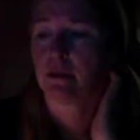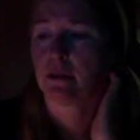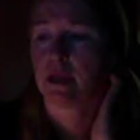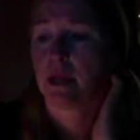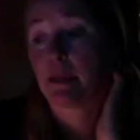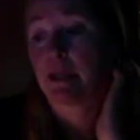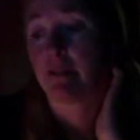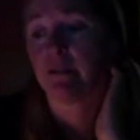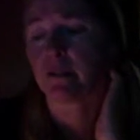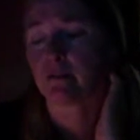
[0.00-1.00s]
I mean, if
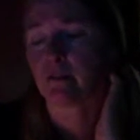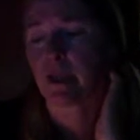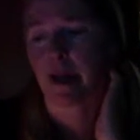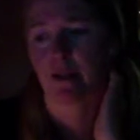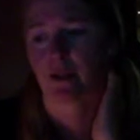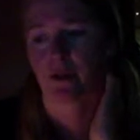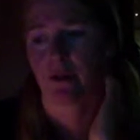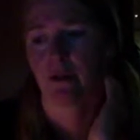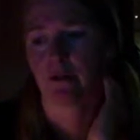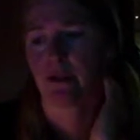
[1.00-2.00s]
you can be that
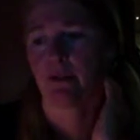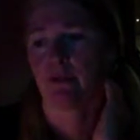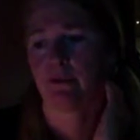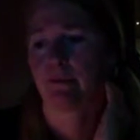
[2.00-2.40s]
strong to